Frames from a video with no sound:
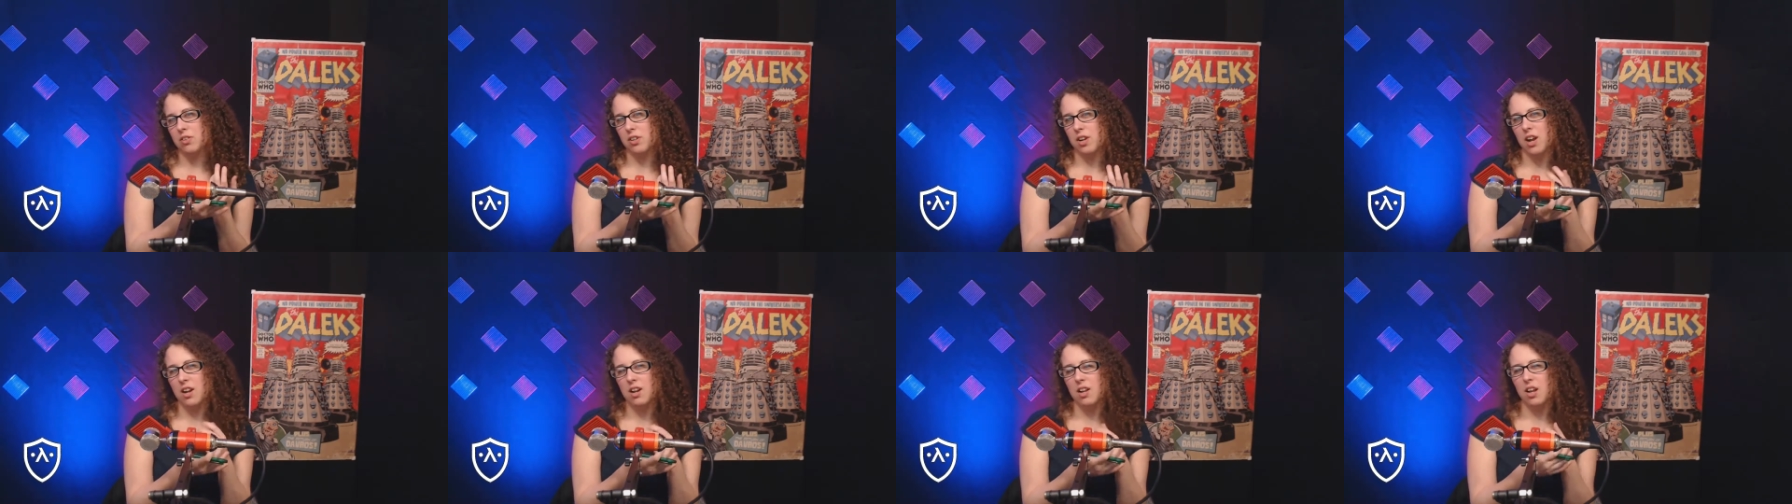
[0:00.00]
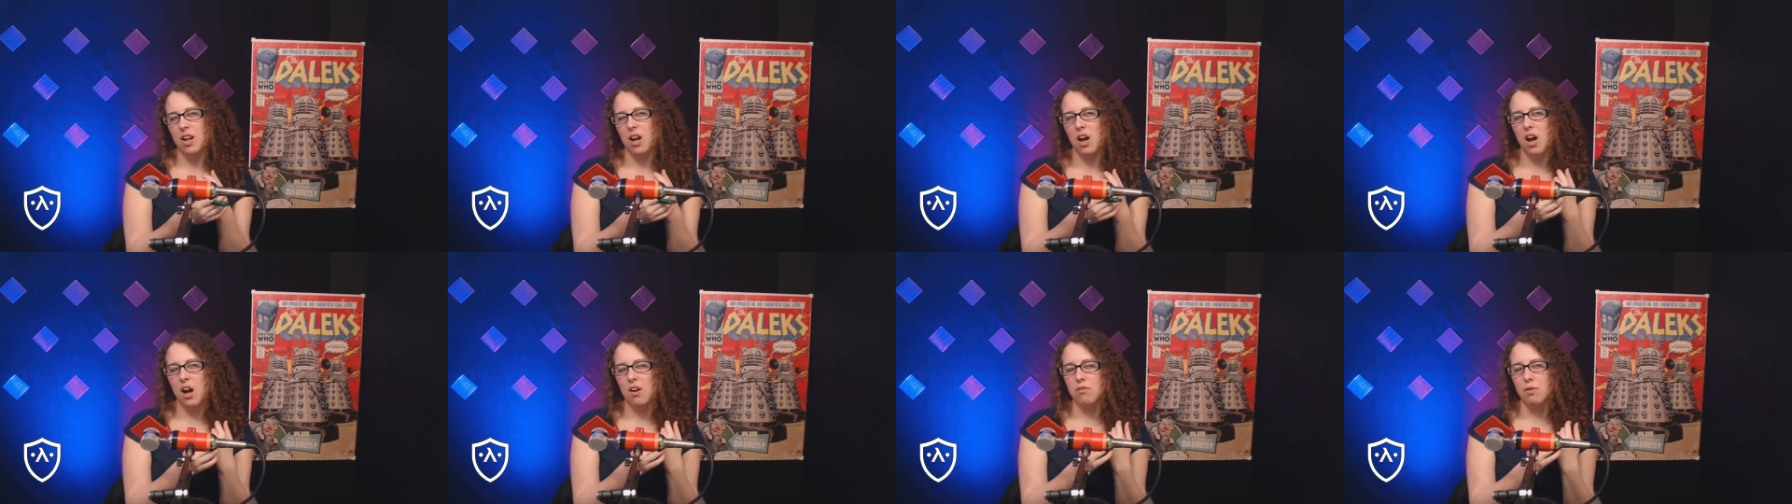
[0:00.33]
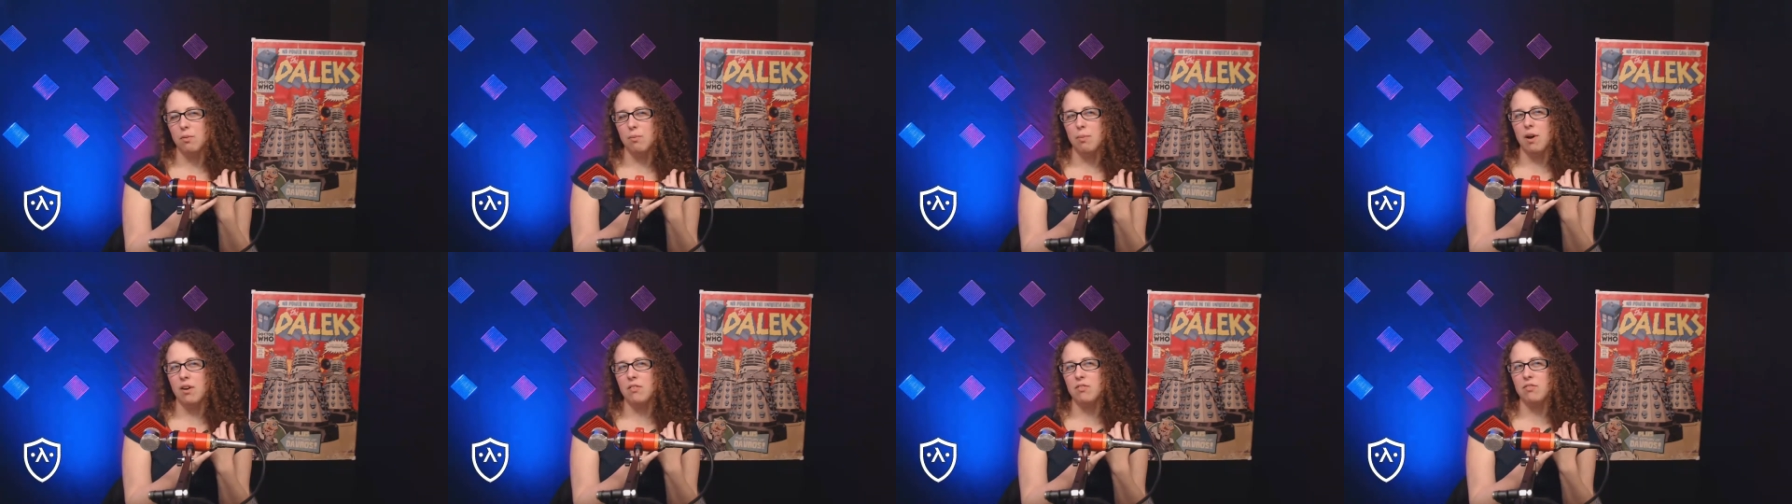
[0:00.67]
kind of like a
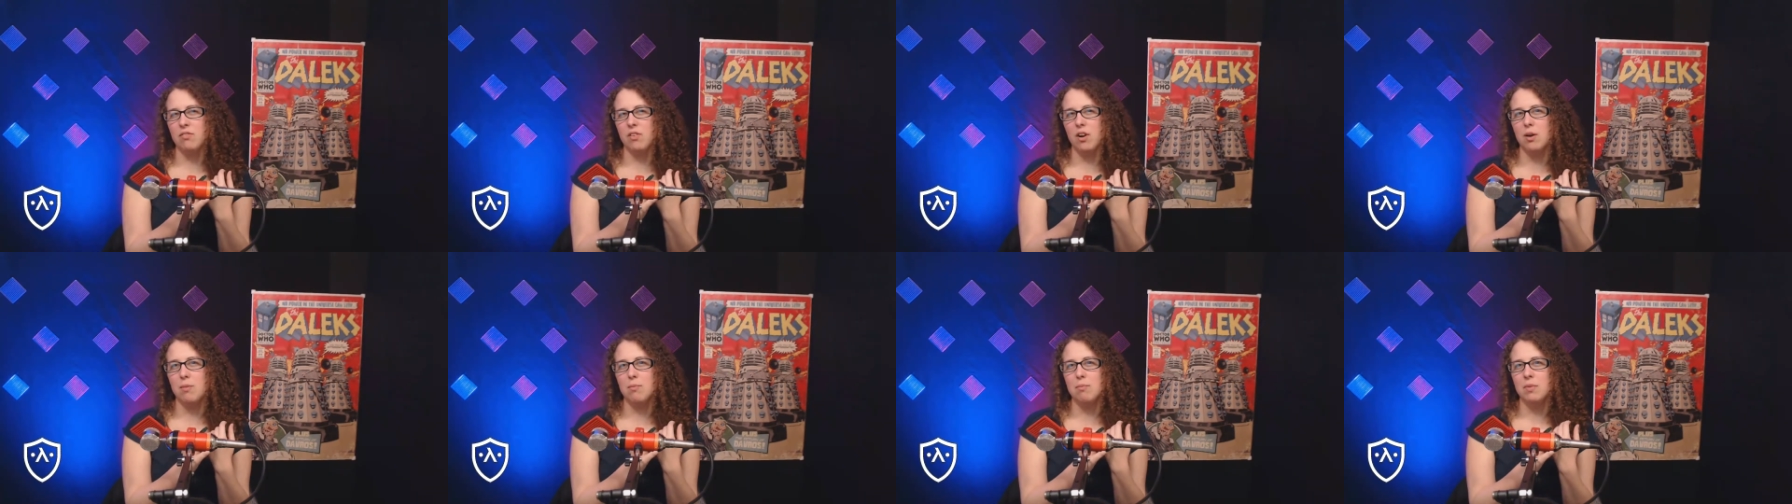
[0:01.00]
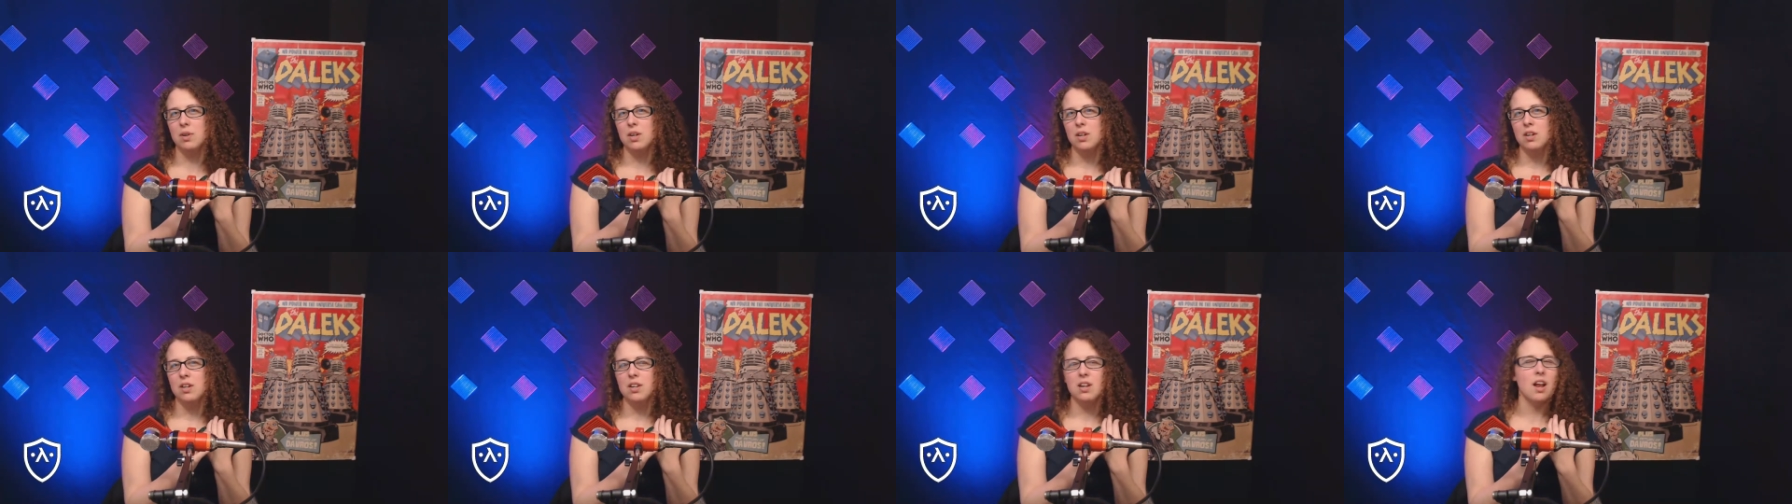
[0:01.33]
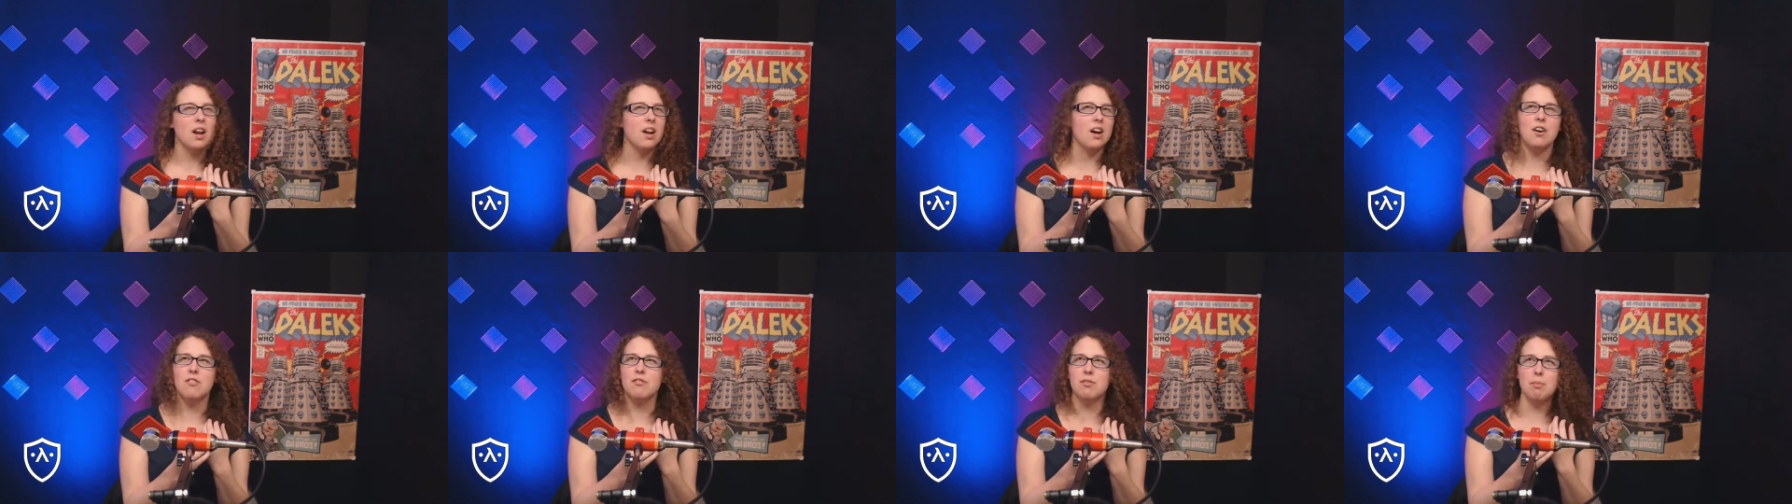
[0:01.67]
Hufflepuff from not
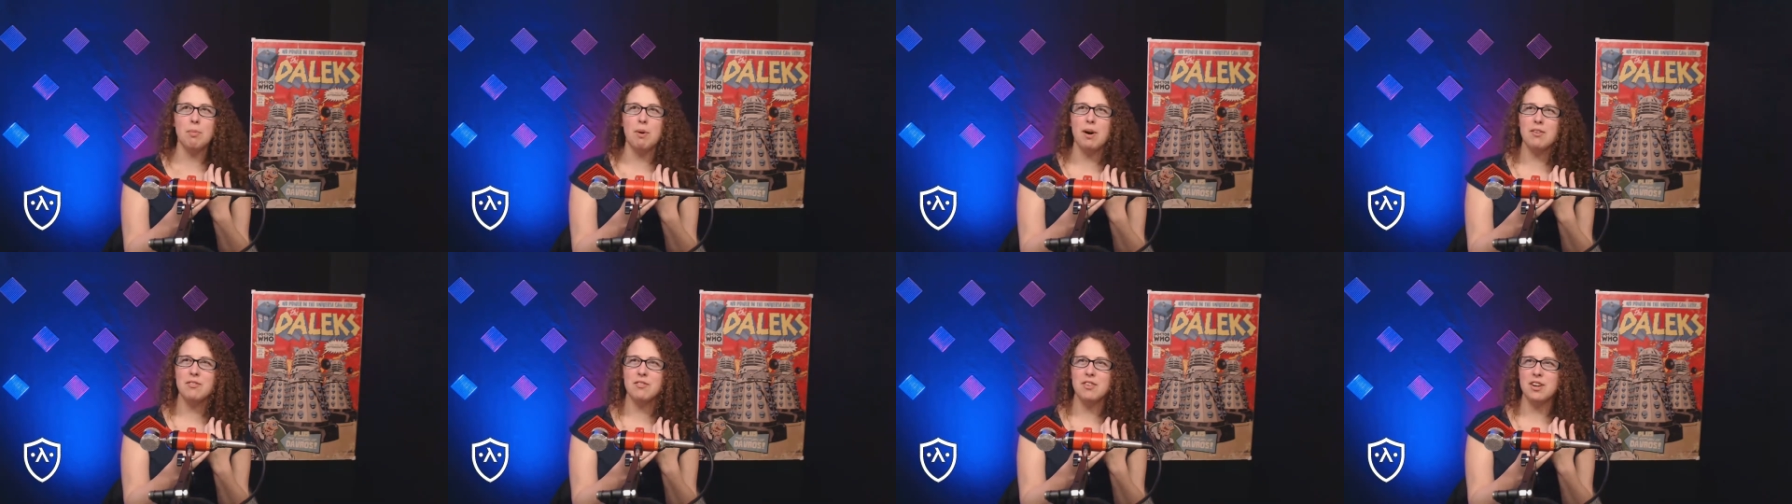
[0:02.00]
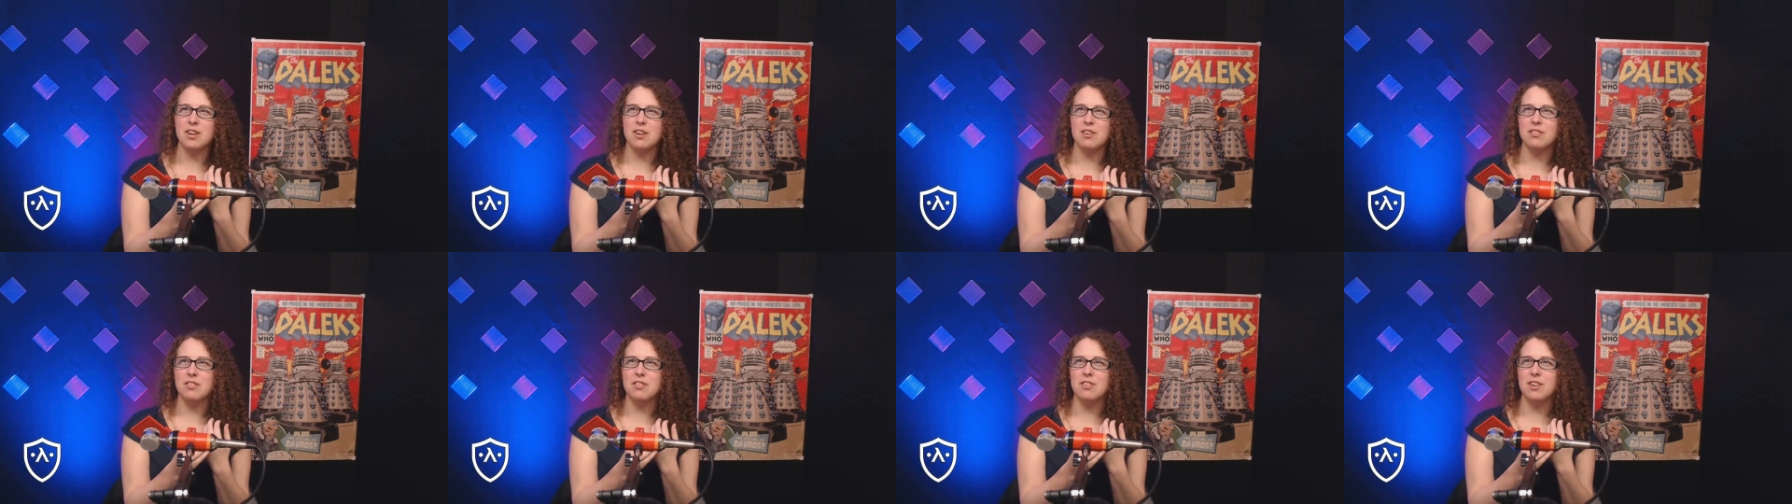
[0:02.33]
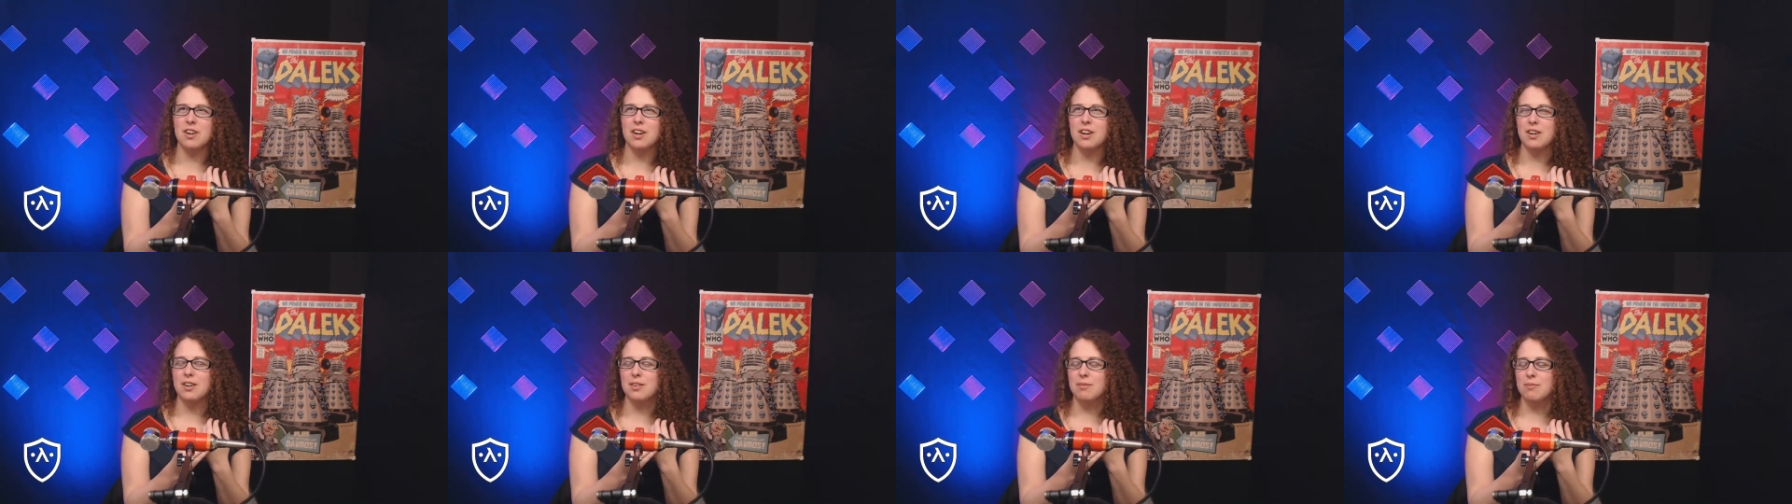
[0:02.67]
a Hufflepuff.